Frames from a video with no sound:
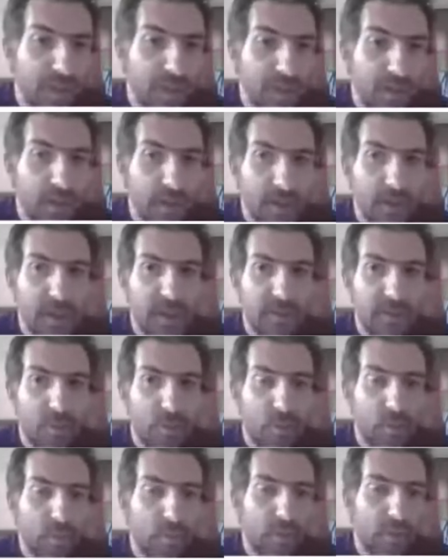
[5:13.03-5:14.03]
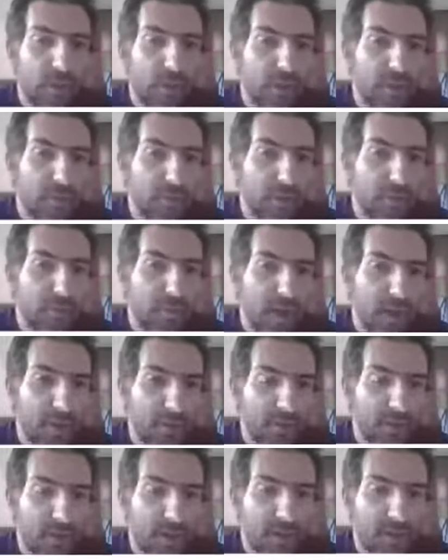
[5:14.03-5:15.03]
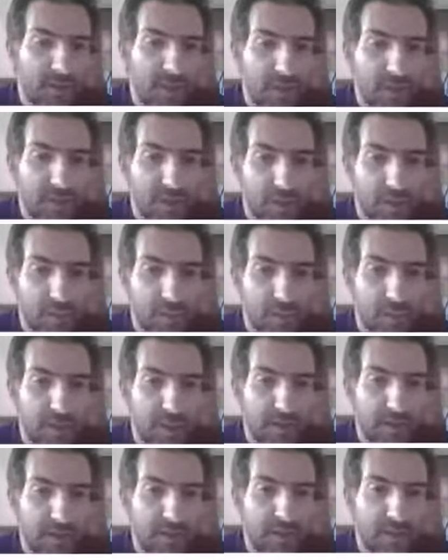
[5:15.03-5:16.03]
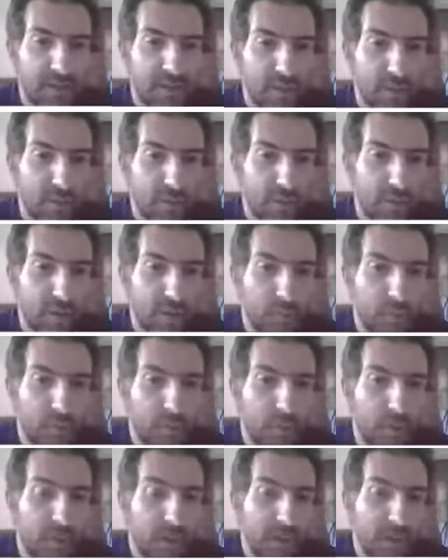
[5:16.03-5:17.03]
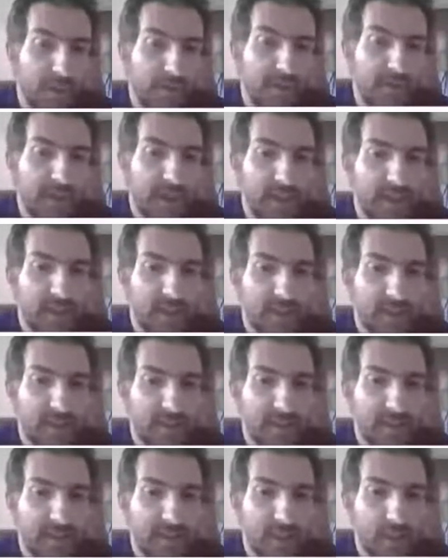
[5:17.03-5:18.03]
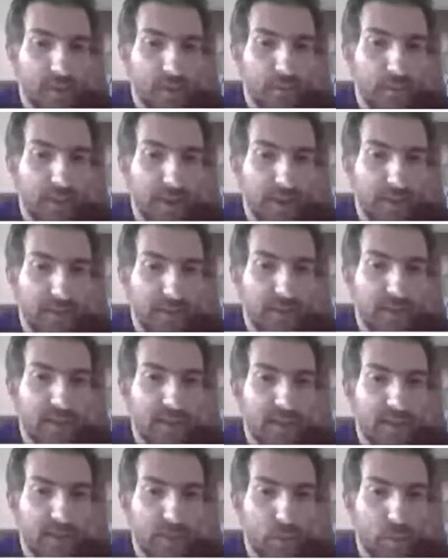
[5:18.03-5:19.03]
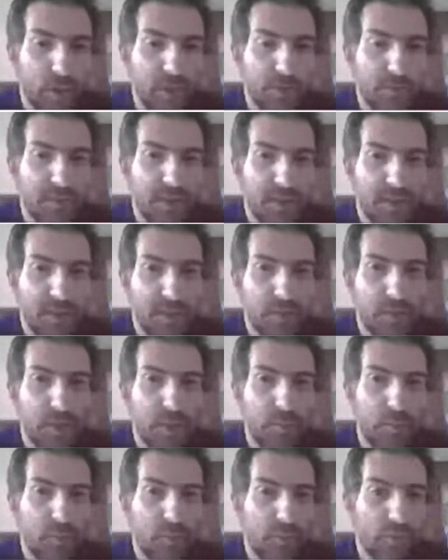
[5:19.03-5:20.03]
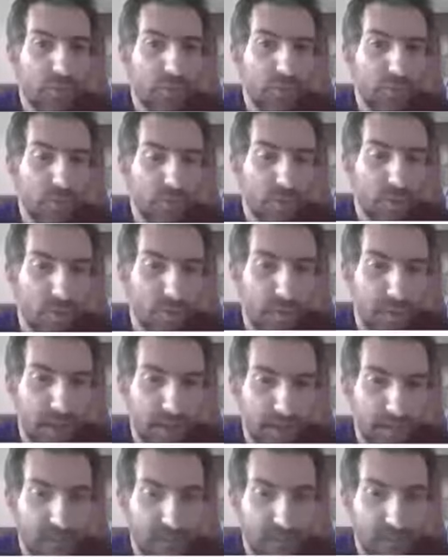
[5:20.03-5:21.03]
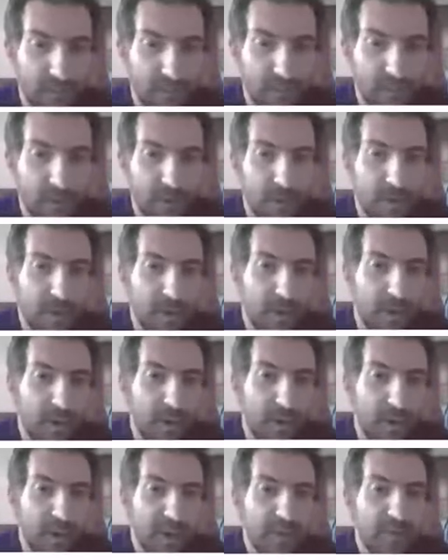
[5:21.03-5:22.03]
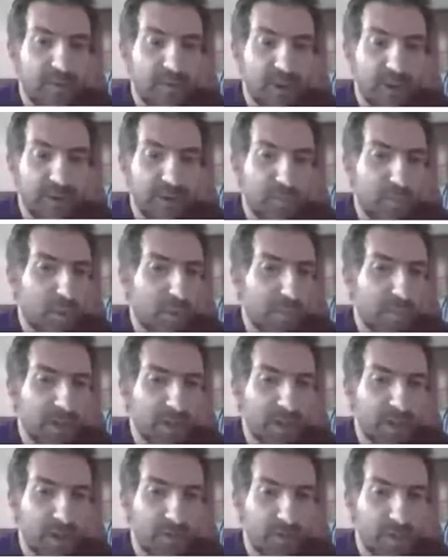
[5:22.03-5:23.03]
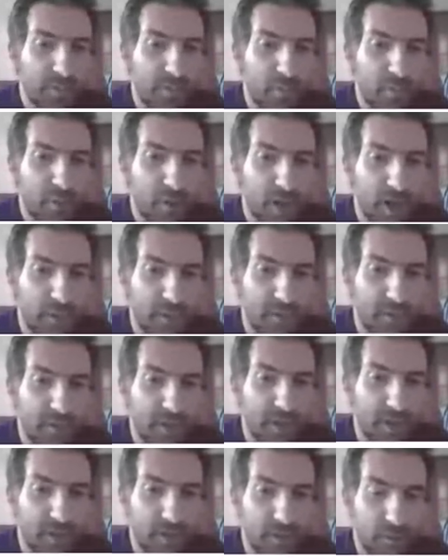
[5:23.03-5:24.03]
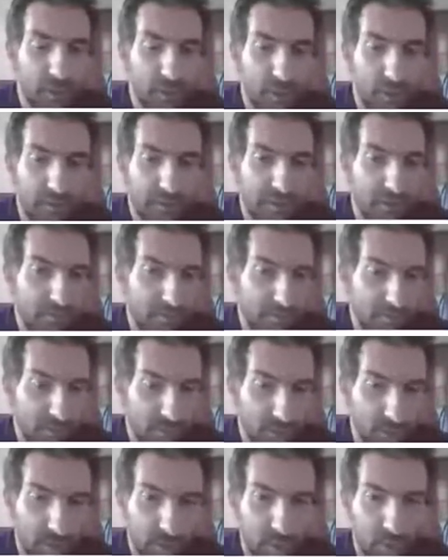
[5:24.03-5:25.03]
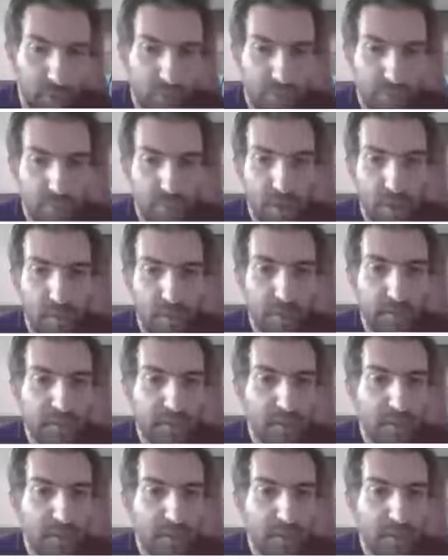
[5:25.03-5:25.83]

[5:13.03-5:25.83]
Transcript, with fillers: these is all about the essential complexity of QEMU. Instead, the accidental complexity is what makes QEMU too complex. It's just a property of the program that solves QEMU's problems,